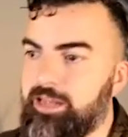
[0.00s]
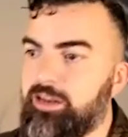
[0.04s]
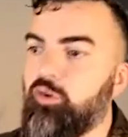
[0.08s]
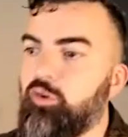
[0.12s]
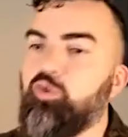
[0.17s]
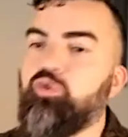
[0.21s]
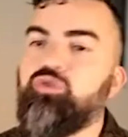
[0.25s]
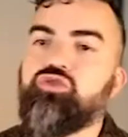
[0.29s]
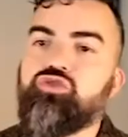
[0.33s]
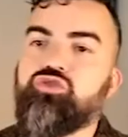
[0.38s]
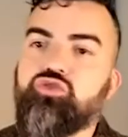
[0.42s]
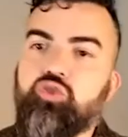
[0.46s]

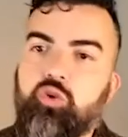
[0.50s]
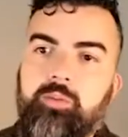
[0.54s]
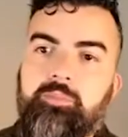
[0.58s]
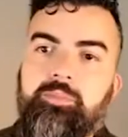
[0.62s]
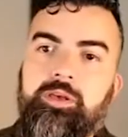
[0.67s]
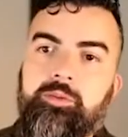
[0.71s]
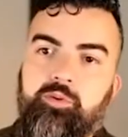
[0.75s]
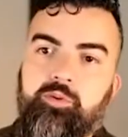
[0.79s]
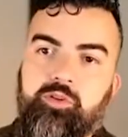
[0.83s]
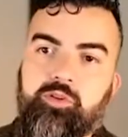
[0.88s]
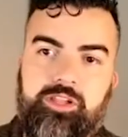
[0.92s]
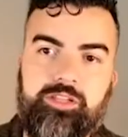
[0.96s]
who's showing
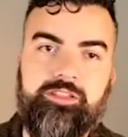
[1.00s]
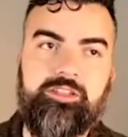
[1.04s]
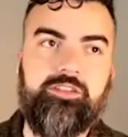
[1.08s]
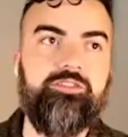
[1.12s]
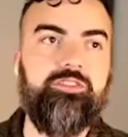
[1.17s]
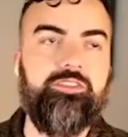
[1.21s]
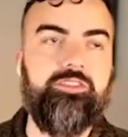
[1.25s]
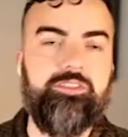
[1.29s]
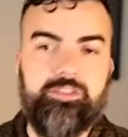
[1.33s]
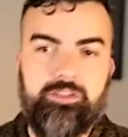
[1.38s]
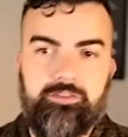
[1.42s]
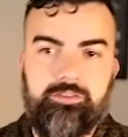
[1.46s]
people that there's
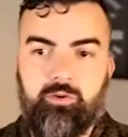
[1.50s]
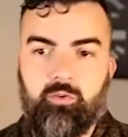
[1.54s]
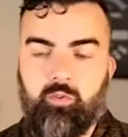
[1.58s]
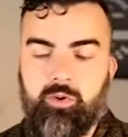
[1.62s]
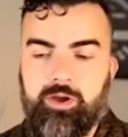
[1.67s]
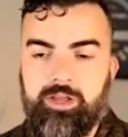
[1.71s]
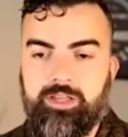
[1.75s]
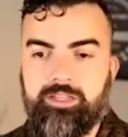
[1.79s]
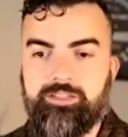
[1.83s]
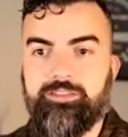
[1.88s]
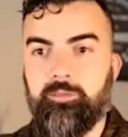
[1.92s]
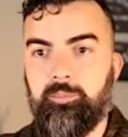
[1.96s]
a different
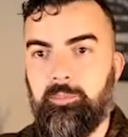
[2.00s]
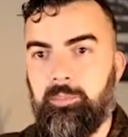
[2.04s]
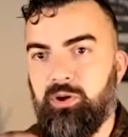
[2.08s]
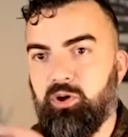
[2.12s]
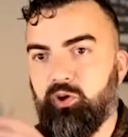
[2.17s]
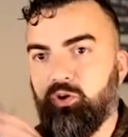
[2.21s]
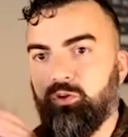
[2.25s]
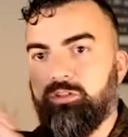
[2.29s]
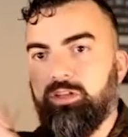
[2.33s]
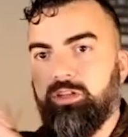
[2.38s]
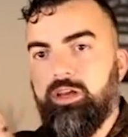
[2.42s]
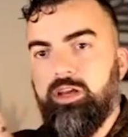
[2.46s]
way to
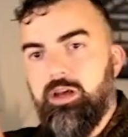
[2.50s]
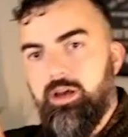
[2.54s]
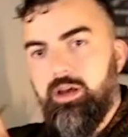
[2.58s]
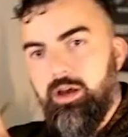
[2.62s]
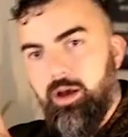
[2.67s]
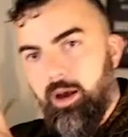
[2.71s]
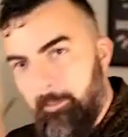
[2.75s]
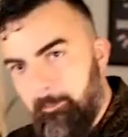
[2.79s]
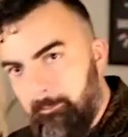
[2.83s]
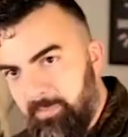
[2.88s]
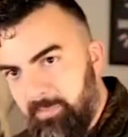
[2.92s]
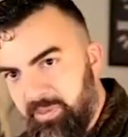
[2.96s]
build
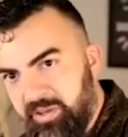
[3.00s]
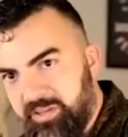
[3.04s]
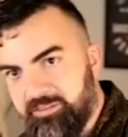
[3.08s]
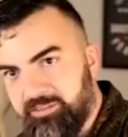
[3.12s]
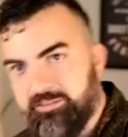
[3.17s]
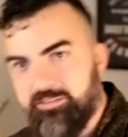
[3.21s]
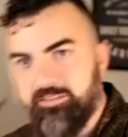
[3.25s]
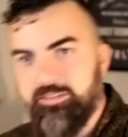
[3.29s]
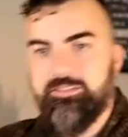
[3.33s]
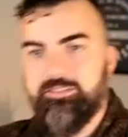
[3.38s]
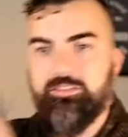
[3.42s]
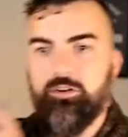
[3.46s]
a
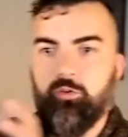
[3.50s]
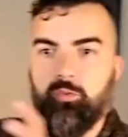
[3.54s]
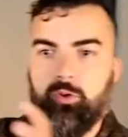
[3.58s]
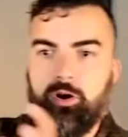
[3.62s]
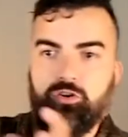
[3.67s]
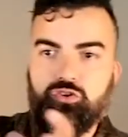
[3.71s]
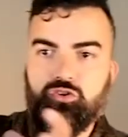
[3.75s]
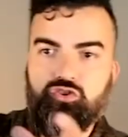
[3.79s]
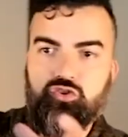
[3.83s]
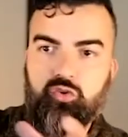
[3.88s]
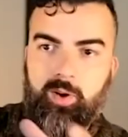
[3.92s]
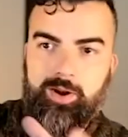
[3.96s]
business
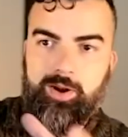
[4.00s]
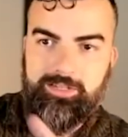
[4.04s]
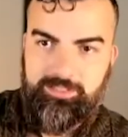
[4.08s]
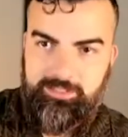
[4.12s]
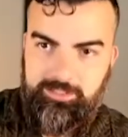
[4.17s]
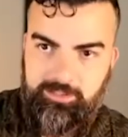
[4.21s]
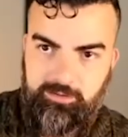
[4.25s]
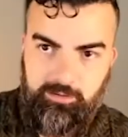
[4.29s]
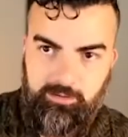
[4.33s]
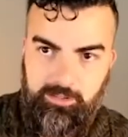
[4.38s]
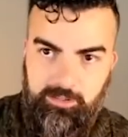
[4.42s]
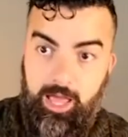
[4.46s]
around your
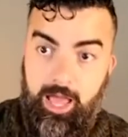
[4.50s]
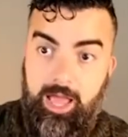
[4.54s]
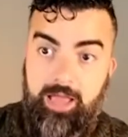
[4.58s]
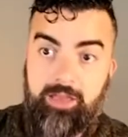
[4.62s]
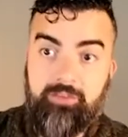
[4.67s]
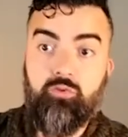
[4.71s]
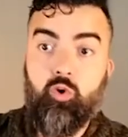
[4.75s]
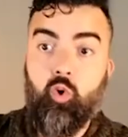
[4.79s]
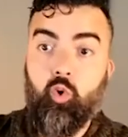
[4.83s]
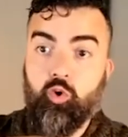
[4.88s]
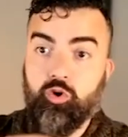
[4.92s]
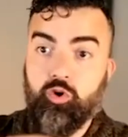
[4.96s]
ideal
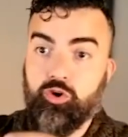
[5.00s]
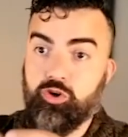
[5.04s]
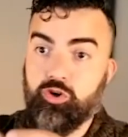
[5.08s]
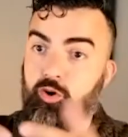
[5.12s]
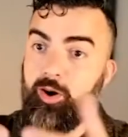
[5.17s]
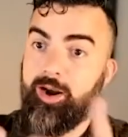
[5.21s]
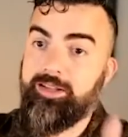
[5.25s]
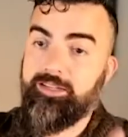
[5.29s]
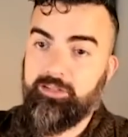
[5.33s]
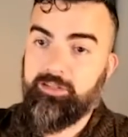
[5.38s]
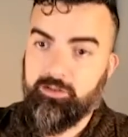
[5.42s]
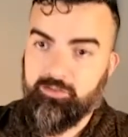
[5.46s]
life or your
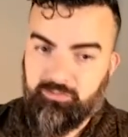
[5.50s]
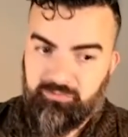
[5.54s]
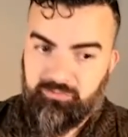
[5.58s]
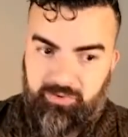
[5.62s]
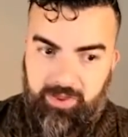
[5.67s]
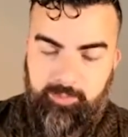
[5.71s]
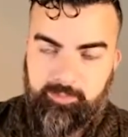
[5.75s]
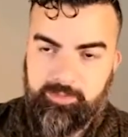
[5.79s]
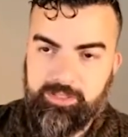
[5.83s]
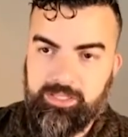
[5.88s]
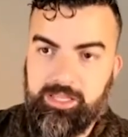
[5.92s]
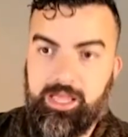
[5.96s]
ideal
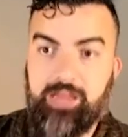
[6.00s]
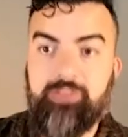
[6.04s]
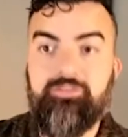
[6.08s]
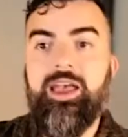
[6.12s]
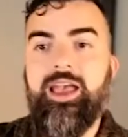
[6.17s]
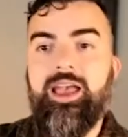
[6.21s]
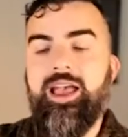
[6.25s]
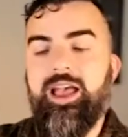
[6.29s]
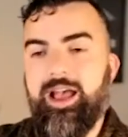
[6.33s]
family life